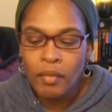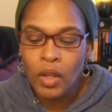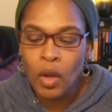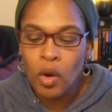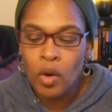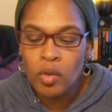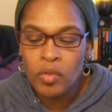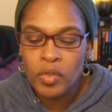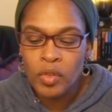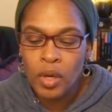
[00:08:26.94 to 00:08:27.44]

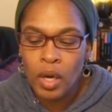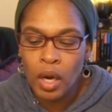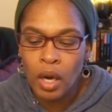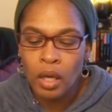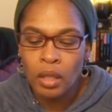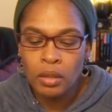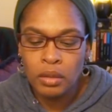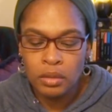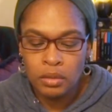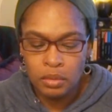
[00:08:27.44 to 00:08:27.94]

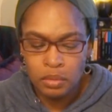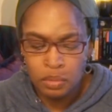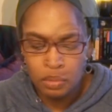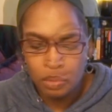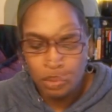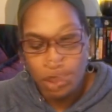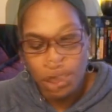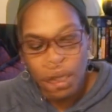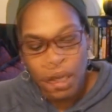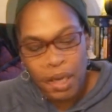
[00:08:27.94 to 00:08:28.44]
overall,
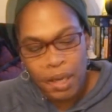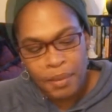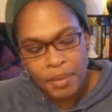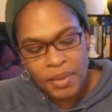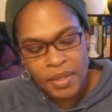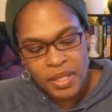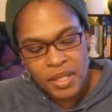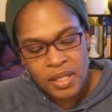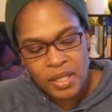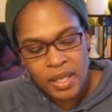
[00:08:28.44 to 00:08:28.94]
I
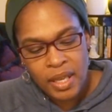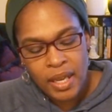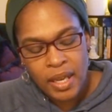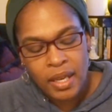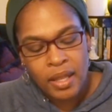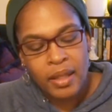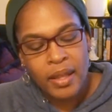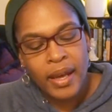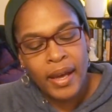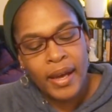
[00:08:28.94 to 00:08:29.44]
would say
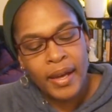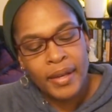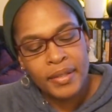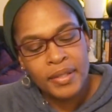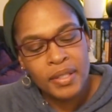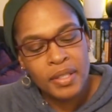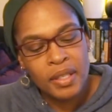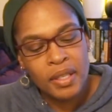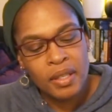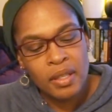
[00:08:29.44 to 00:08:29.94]

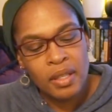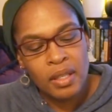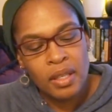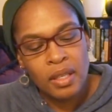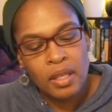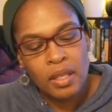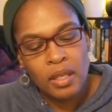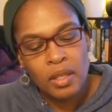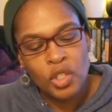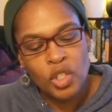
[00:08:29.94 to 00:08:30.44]
that
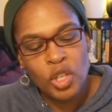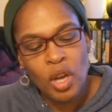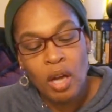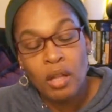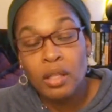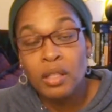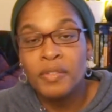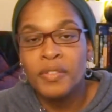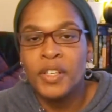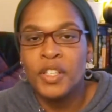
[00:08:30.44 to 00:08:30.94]
the
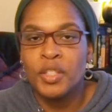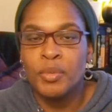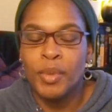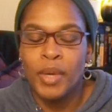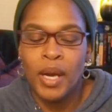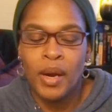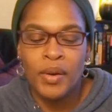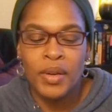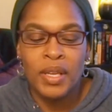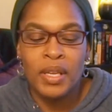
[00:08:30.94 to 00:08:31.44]
chocolate fudge
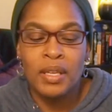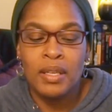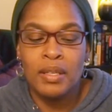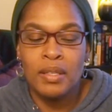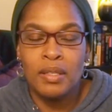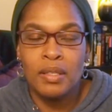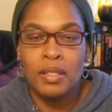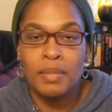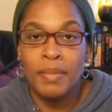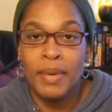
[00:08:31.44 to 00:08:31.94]
brownie
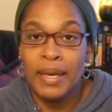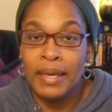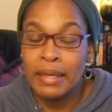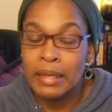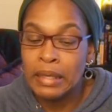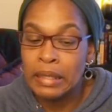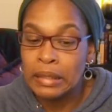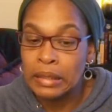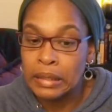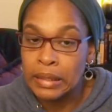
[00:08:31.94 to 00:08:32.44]
is my
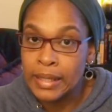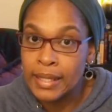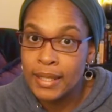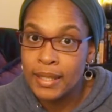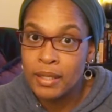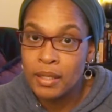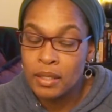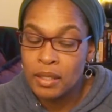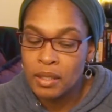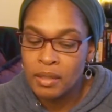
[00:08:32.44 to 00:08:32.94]

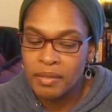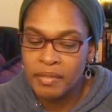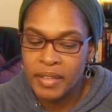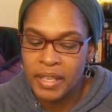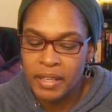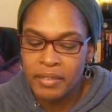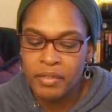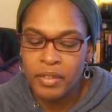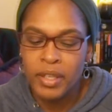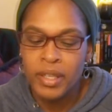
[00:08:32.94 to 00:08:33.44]
least
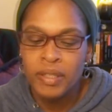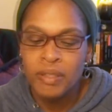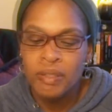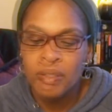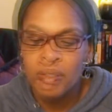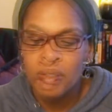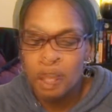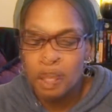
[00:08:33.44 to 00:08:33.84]
favorite.